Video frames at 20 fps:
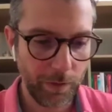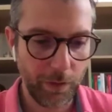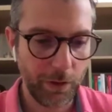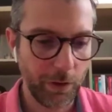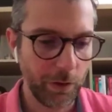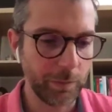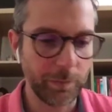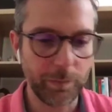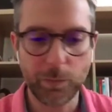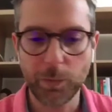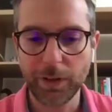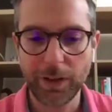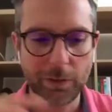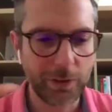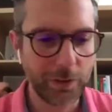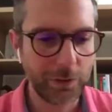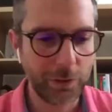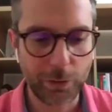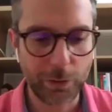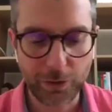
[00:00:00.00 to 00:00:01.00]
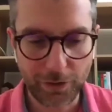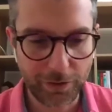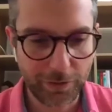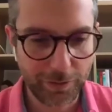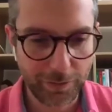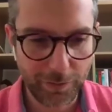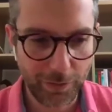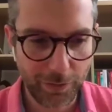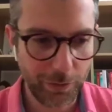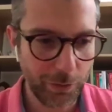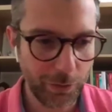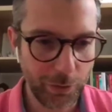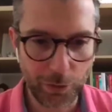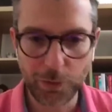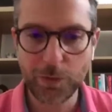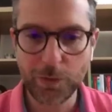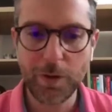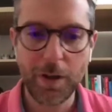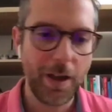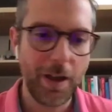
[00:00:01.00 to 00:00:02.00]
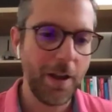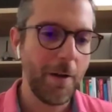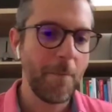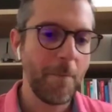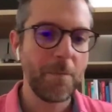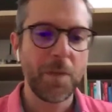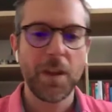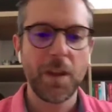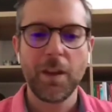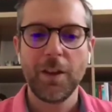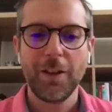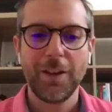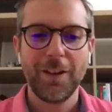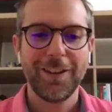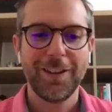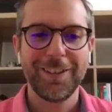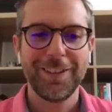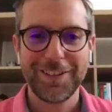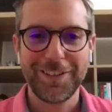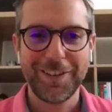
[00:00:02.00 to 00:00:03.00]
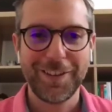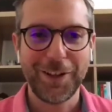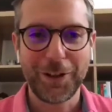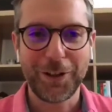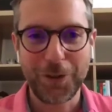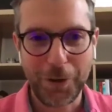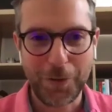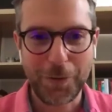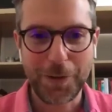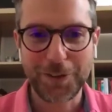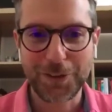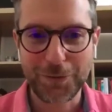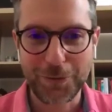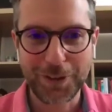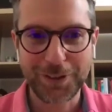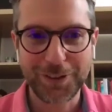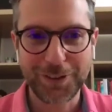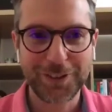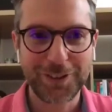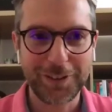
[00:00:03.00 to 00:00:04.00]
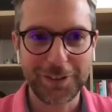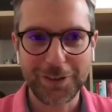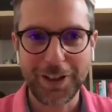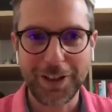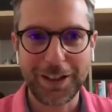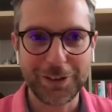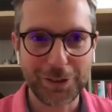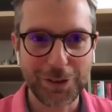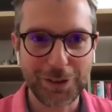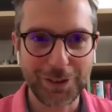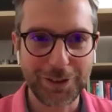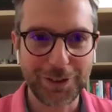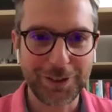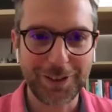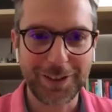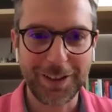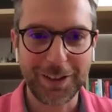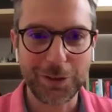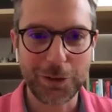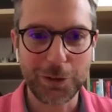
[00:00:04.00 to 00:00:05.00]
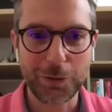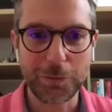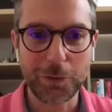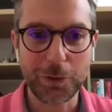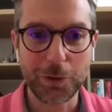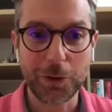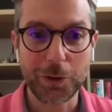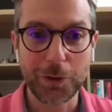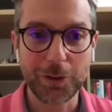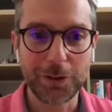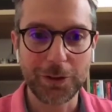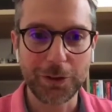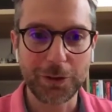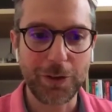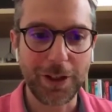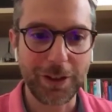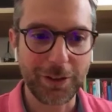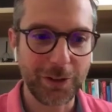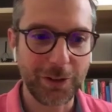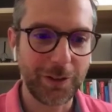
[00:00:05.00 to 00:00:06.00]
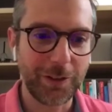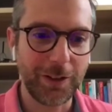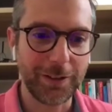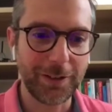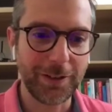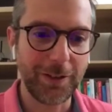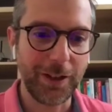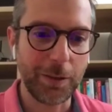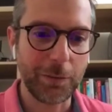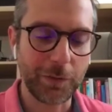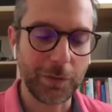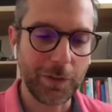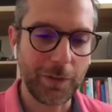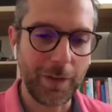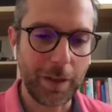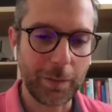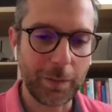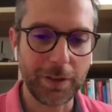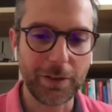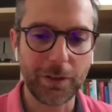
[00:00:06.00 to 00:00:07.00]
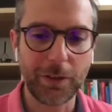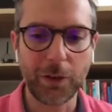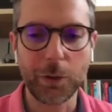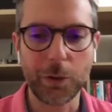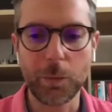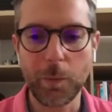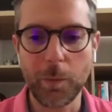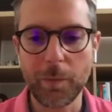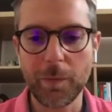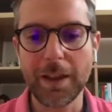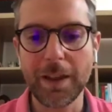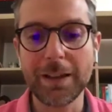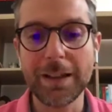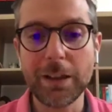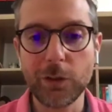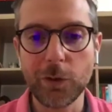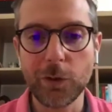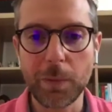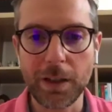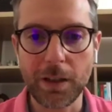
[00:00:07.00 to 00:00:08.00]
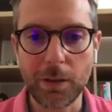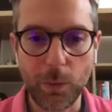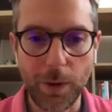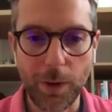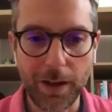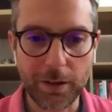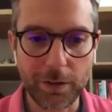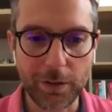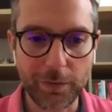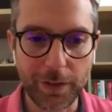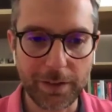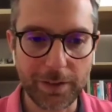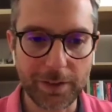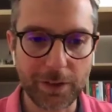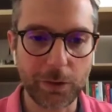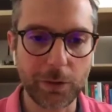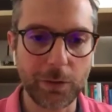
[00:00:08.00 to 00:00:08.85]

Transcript: whatever solution you do, there are always risks and challenges that you couldn't address at the time of development. So they need to be aware of it, so